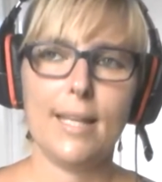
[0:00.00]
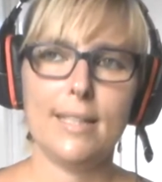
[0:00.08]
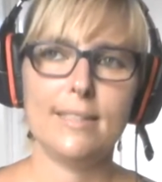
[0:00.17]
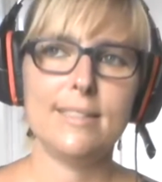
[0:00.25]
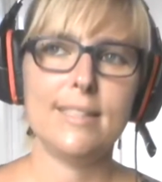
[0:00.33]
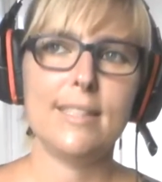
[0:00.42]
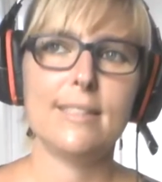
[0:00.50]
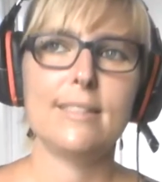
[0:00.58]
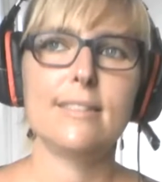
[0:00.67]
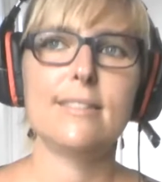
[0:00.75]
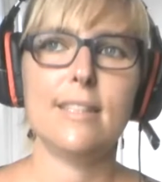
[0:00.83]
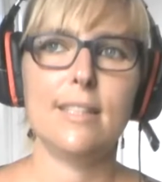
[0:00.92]
uh,
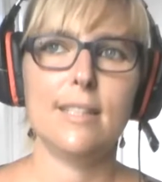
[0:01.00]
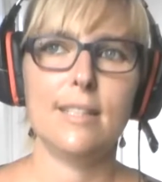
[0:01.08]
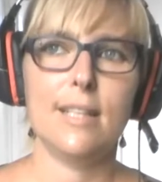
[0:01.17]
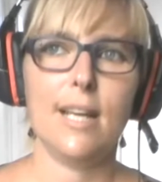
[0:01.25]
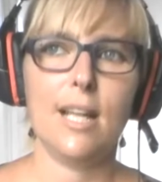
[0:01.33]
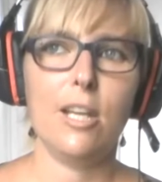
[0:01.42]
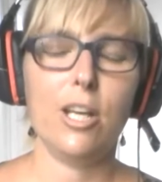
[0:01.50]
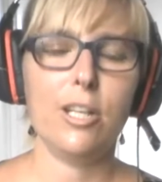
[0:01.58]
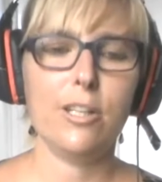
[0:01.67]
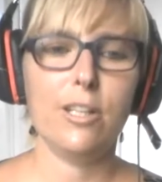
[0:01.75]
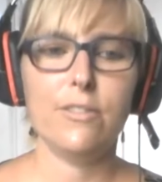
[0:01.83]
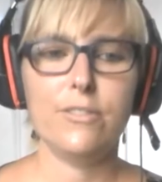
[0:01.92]
since uh, a lot
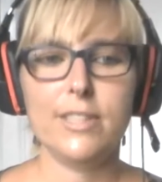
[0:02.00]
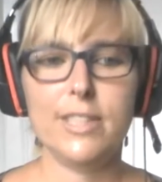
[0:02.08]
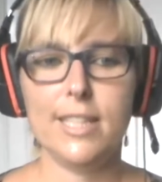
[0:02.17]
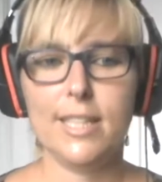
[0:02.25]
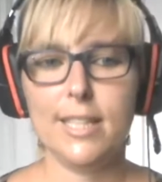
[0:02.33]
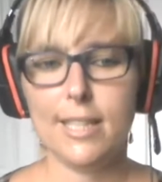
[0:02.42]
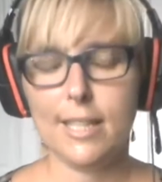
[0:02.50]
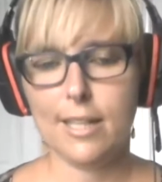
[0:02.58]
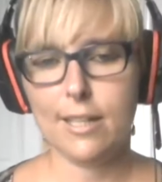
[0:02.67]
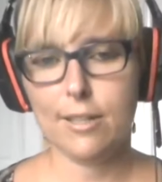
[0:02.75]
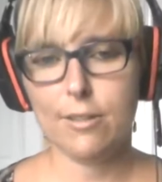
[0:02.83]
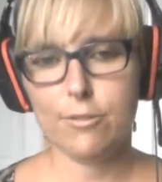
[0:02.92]
of the
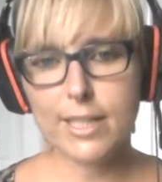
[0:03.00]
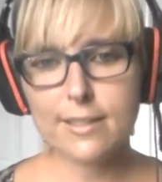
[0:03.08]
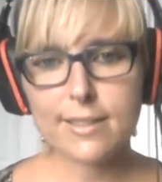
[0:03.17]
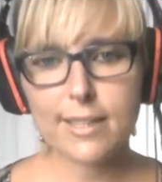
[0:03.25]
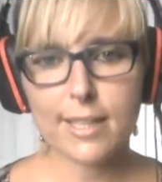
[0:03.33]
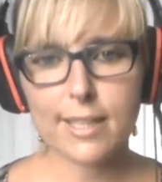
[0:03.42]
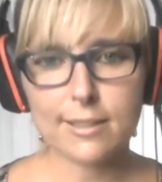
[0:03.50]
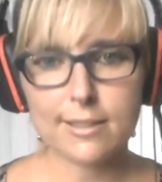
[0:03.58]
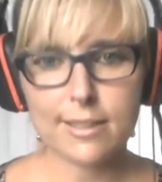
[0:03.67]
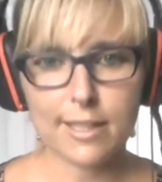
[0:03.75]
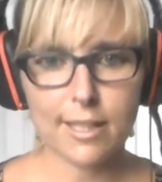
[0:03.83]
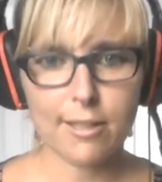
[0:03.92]
uh,
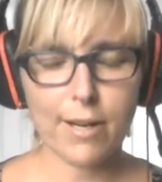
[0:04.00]
recent uh,